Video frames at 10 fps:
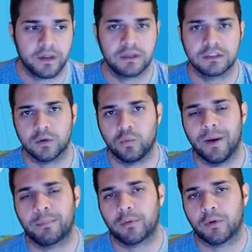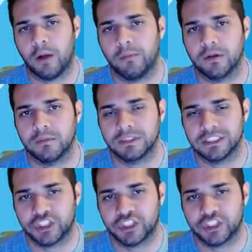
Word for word: So what problems is